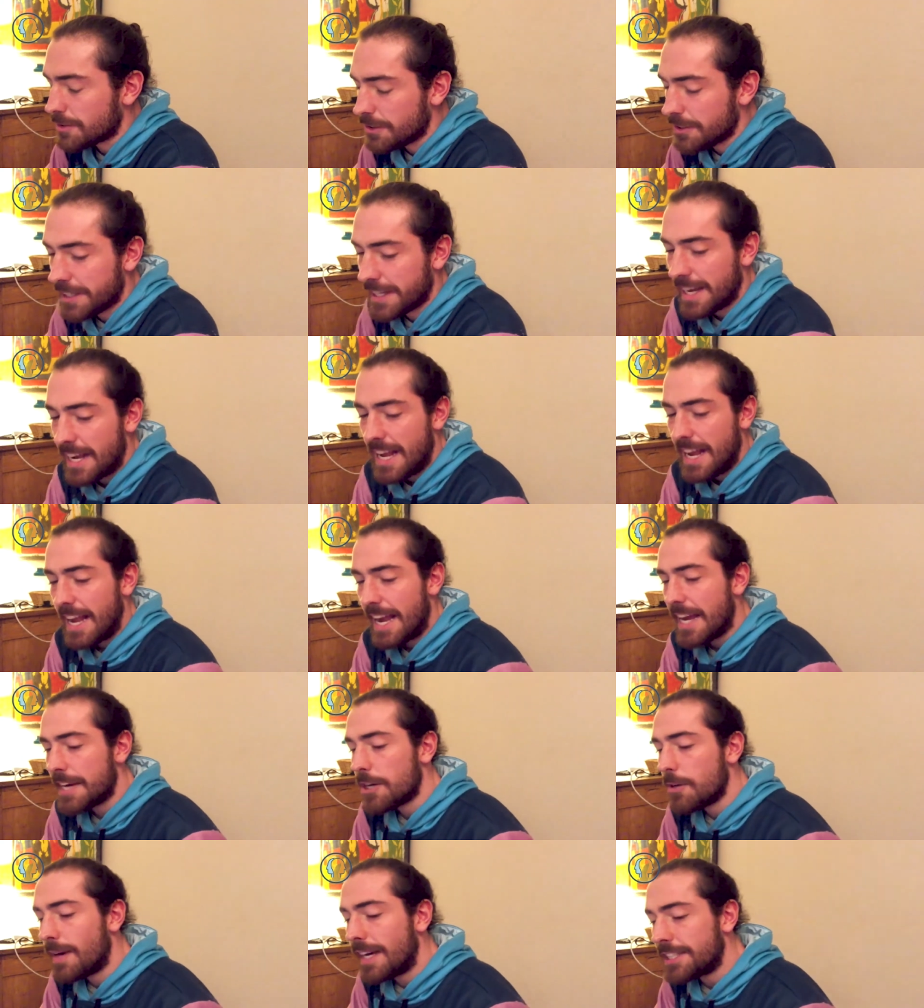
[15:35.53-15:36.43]
absolutely.
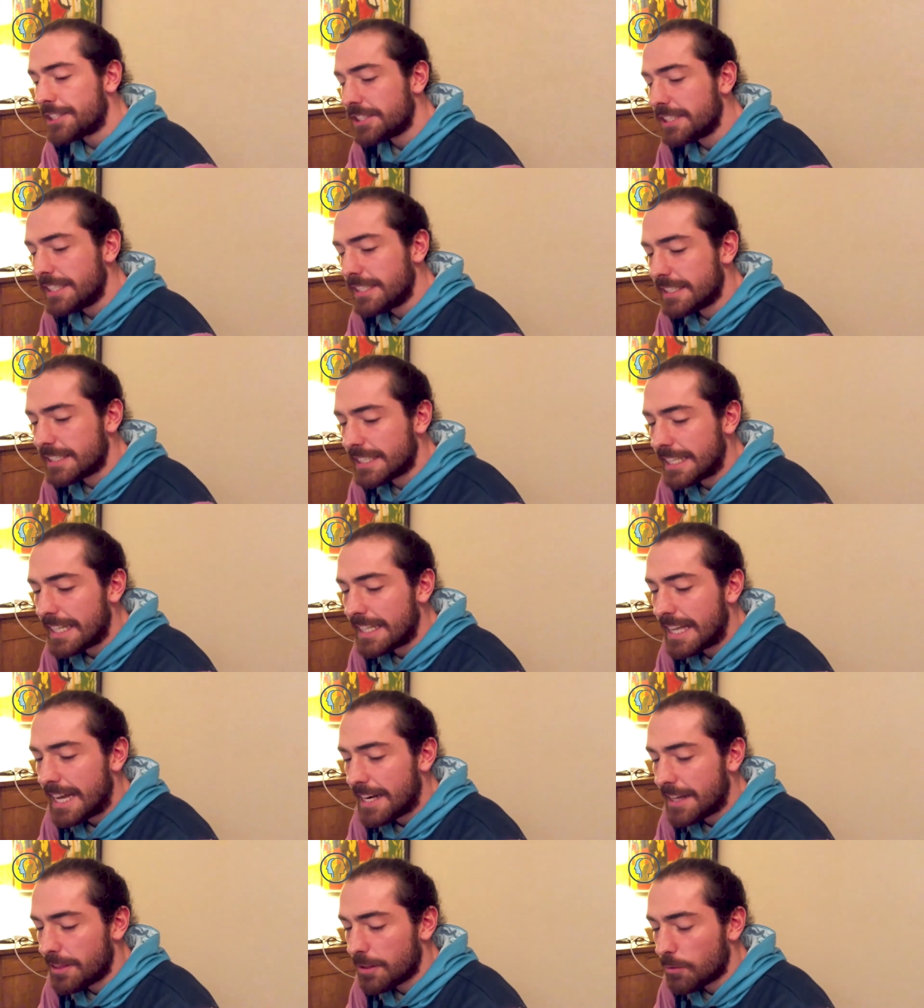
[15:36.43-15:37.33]
And you actually see
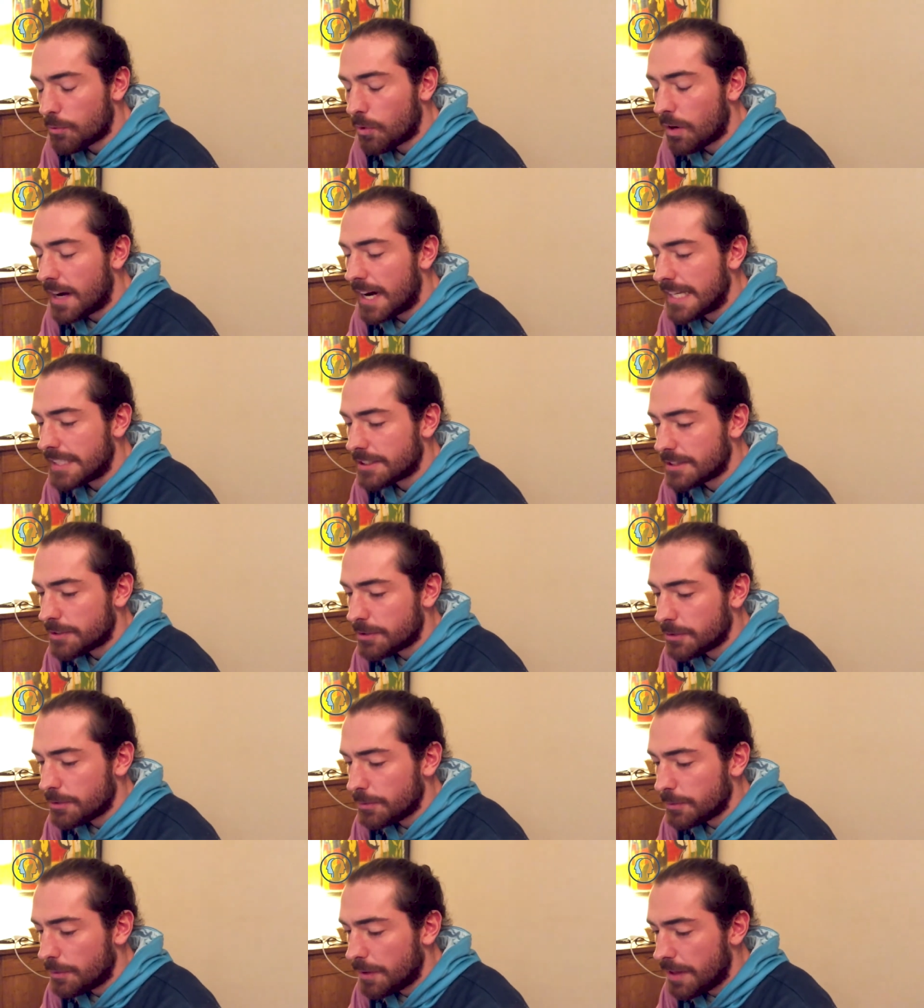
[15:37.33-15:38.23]
that in the rise
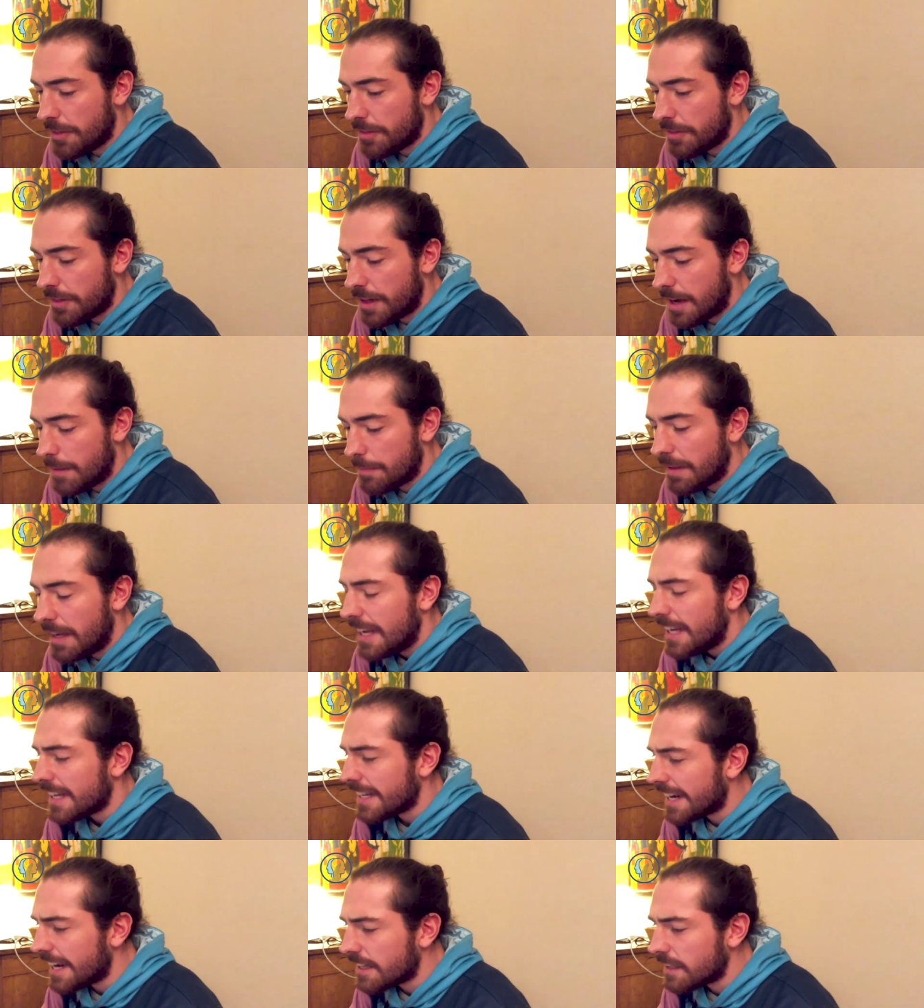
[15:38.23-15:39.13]
too with um,
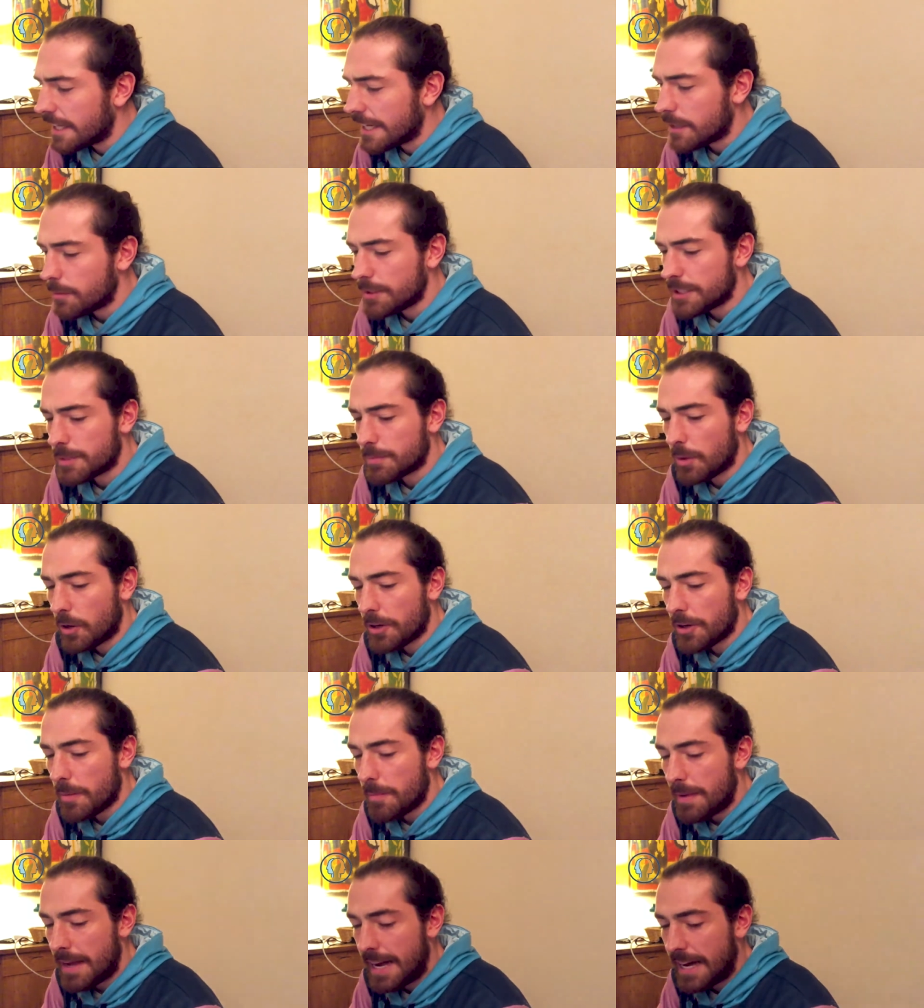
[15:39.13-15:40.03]
again, like we
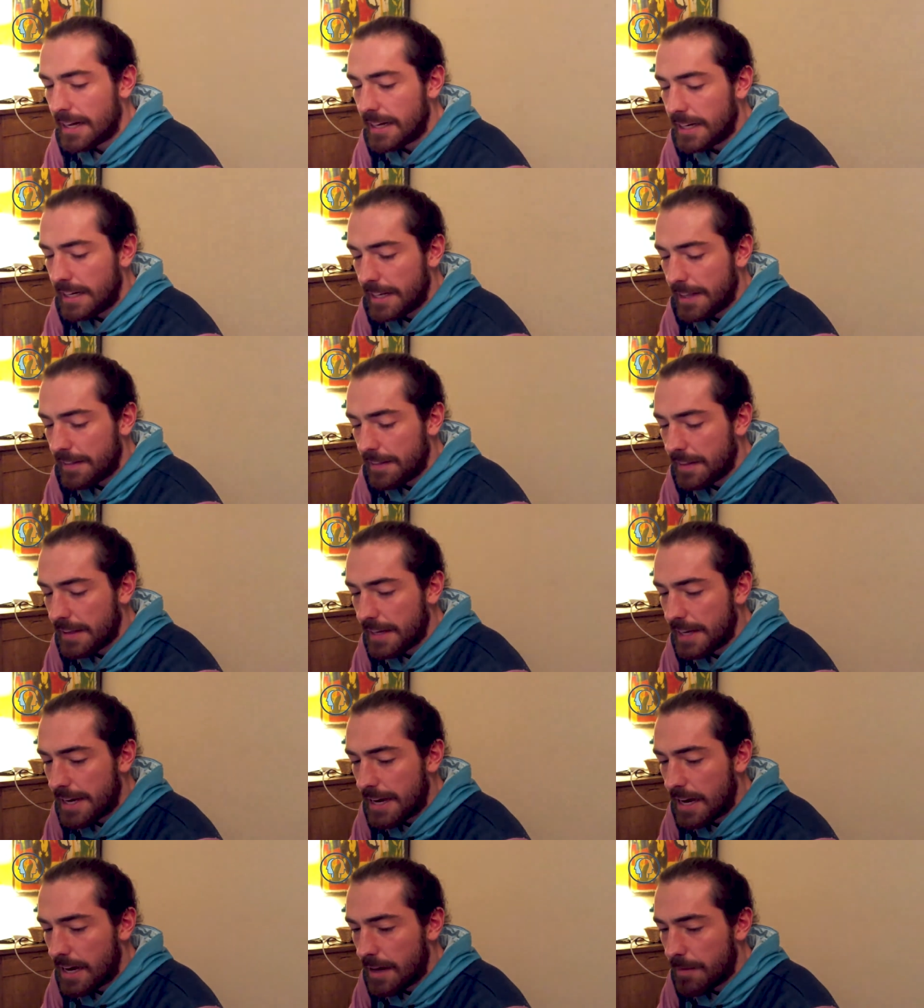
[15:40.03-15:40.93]
spoke about
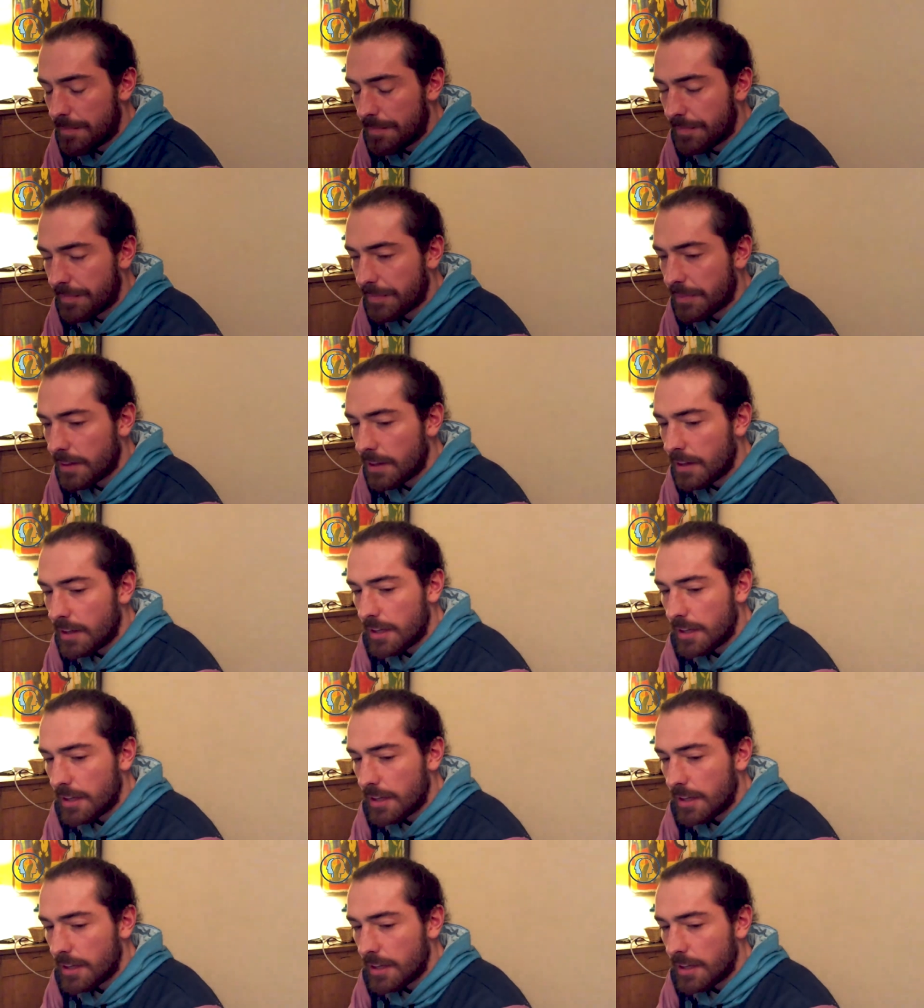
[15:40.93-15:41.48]
the um,